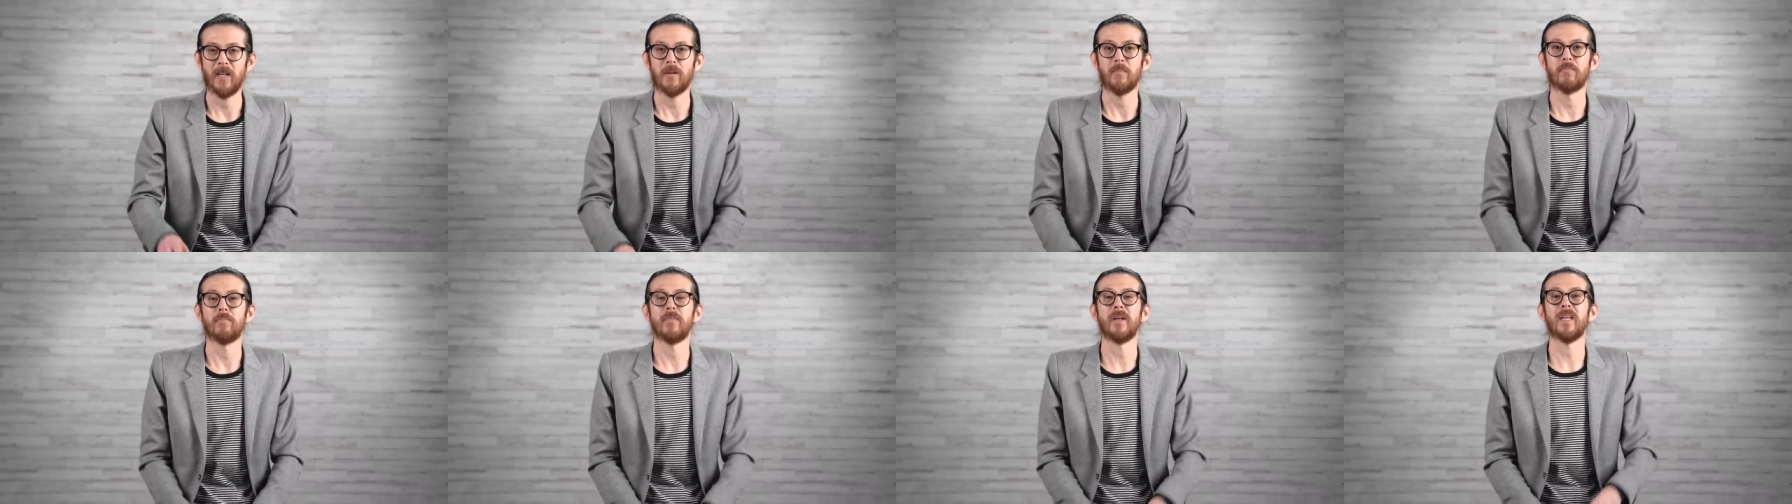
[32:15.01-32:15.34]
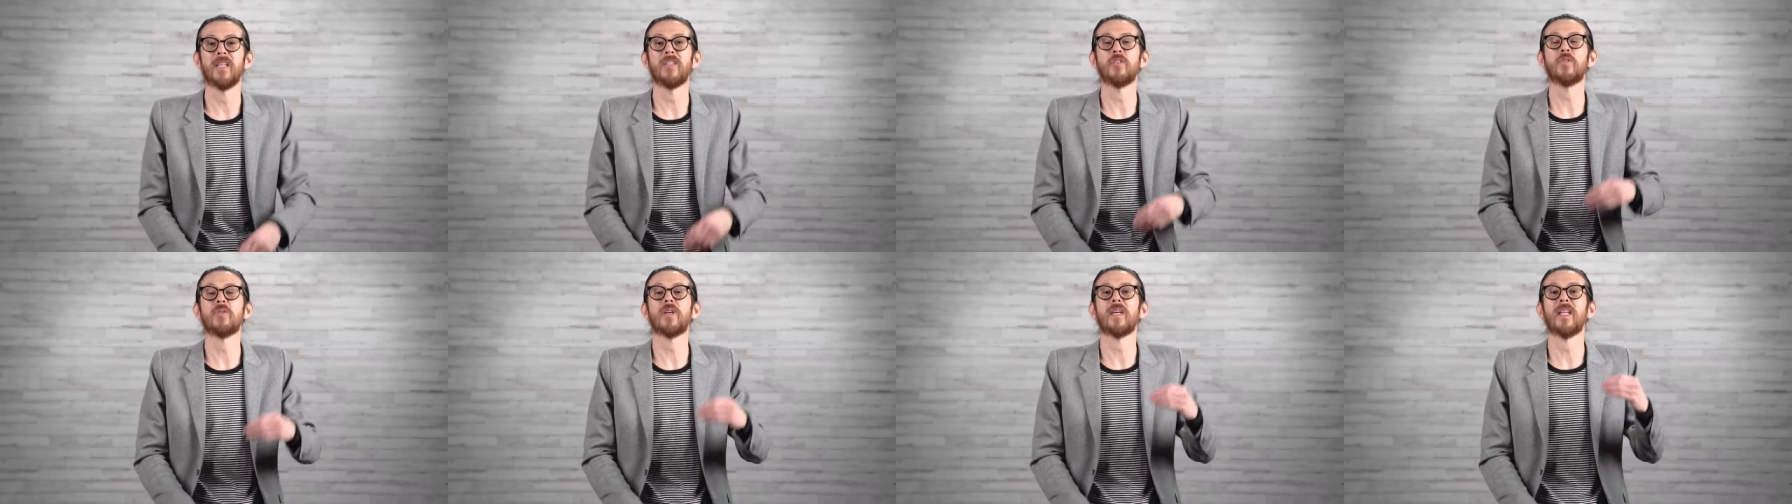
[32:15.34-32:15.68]

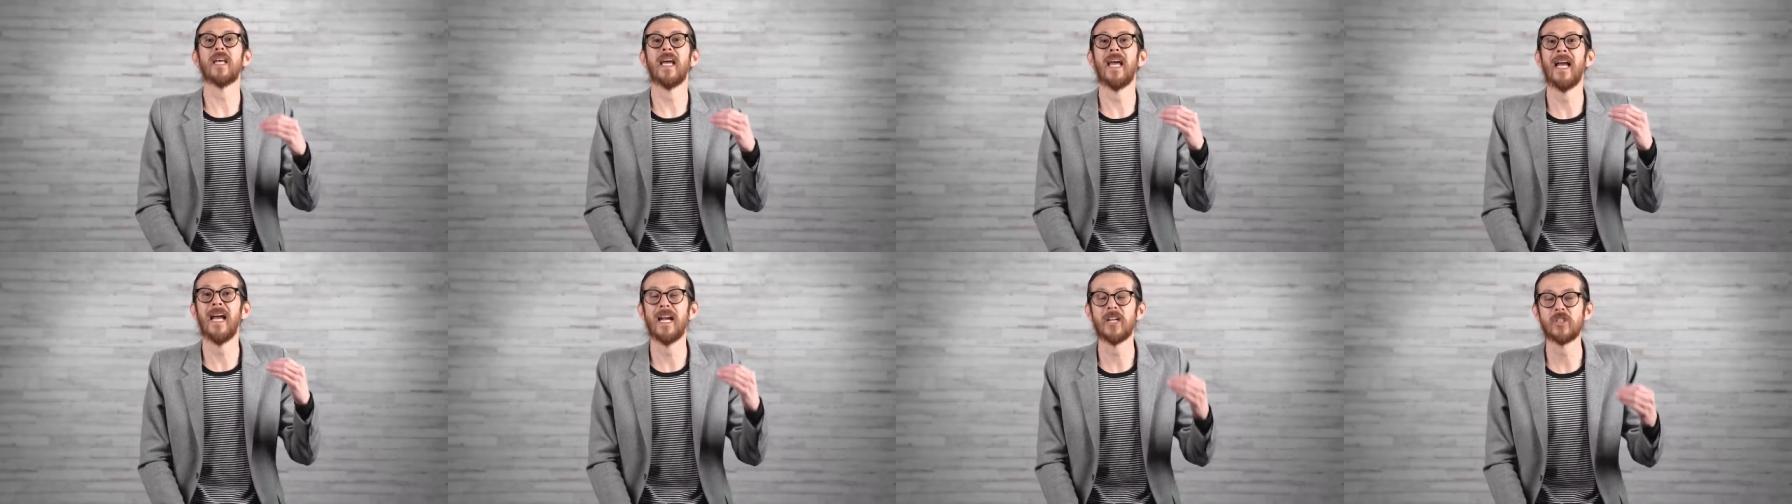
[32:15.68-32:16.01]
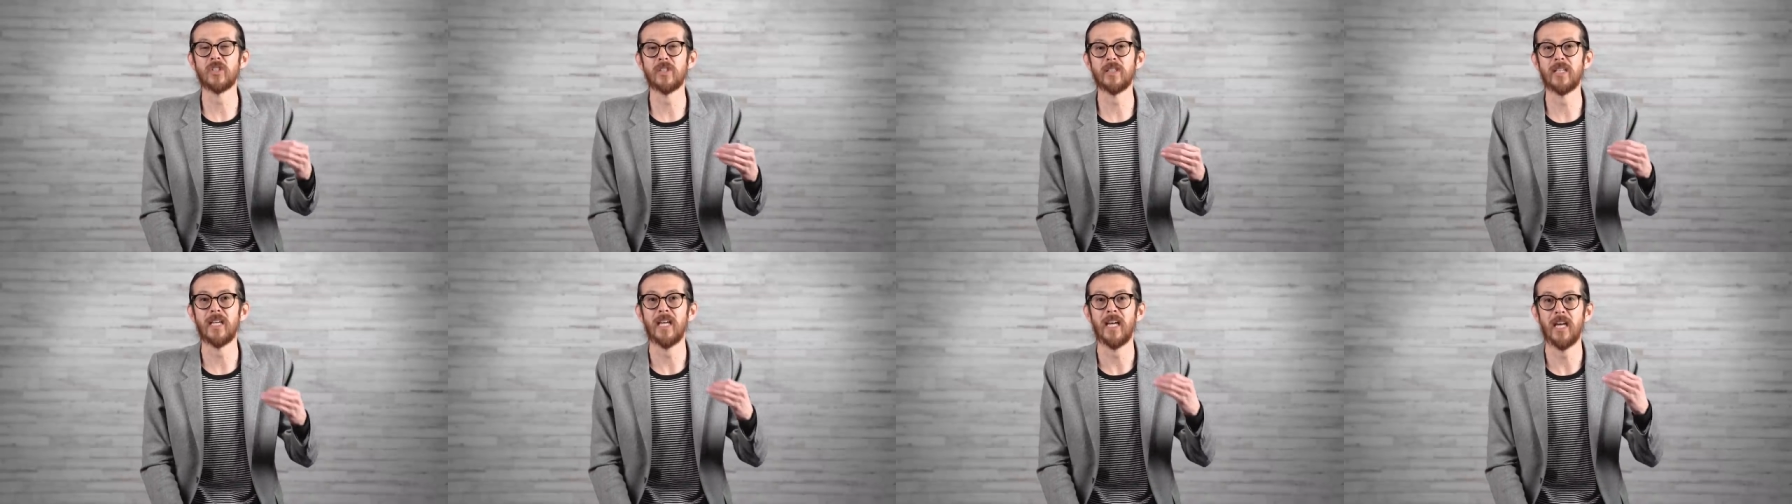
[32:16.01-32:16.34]
And you can
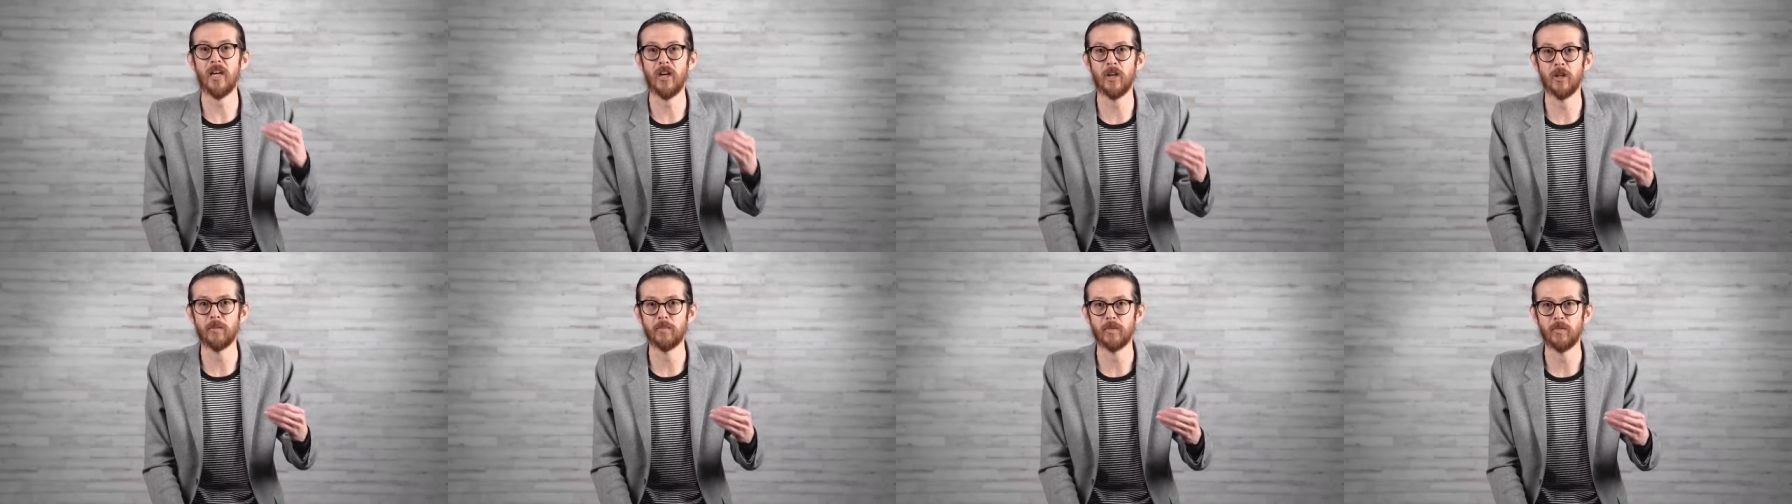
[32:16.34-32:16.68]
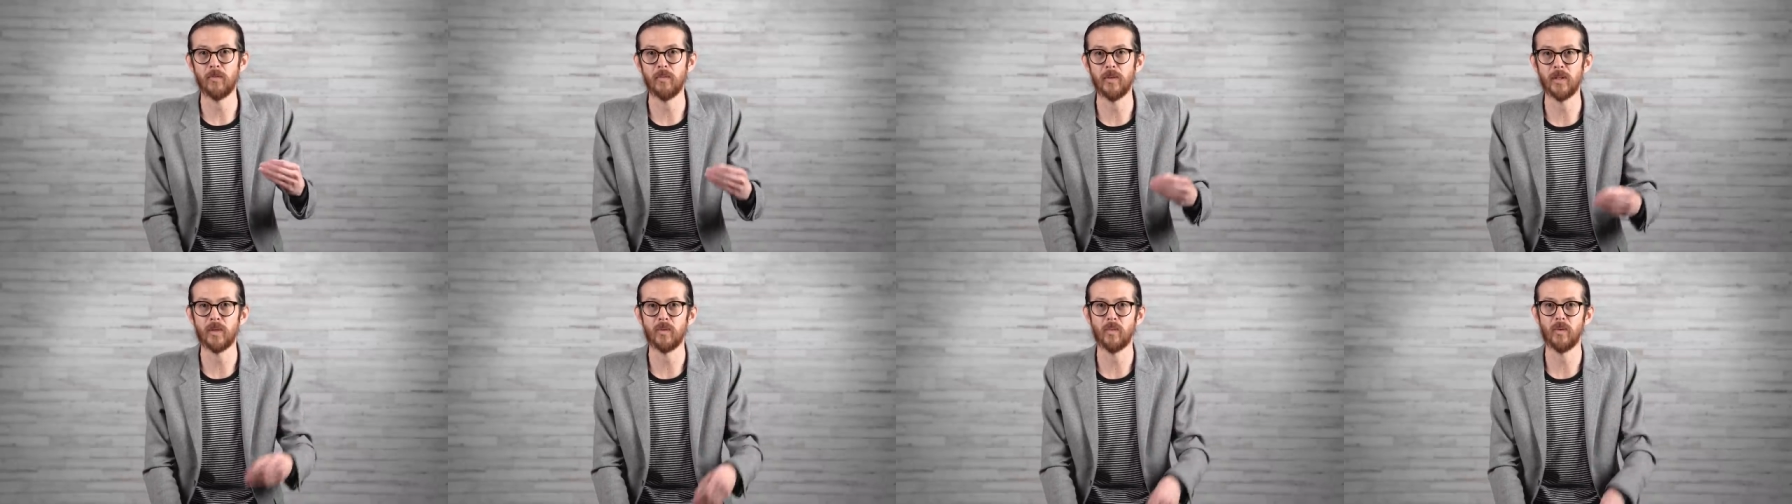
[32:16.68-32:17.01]
actually help
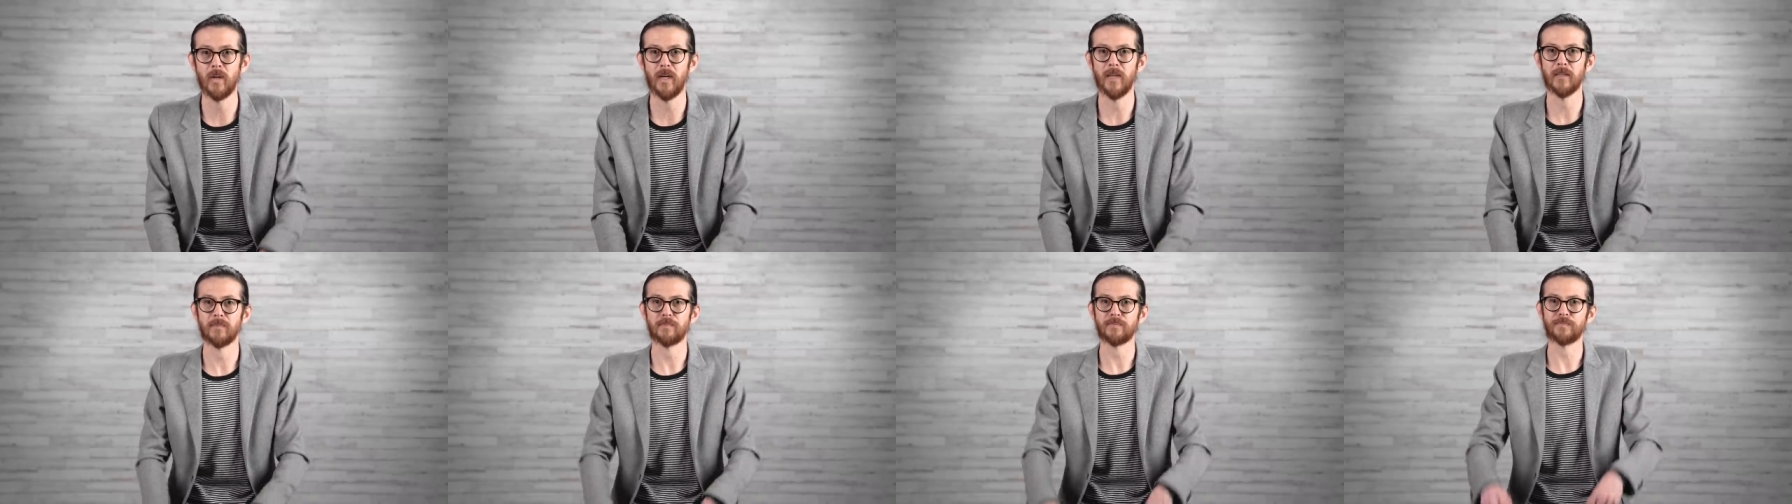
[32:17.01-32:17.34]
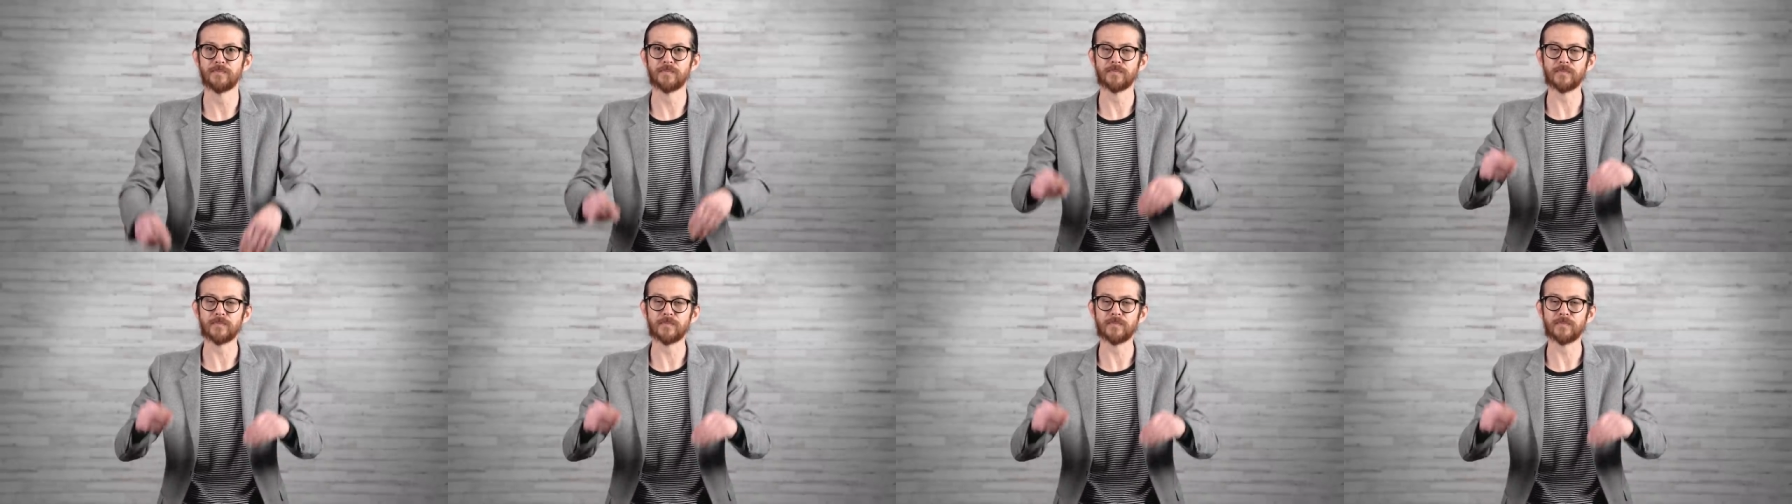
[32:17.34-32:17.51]
with what?